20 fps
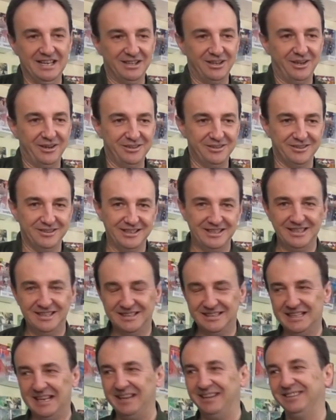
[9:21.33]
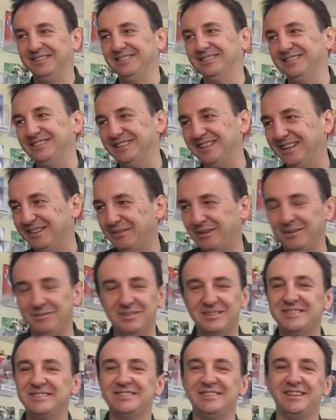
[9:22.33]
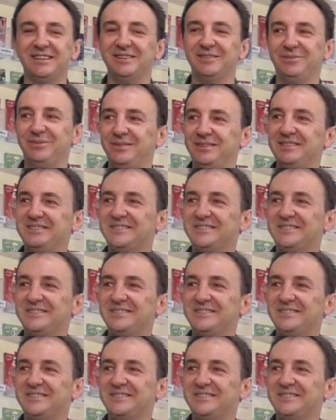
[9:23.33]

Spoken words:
locally. I'm a sucker for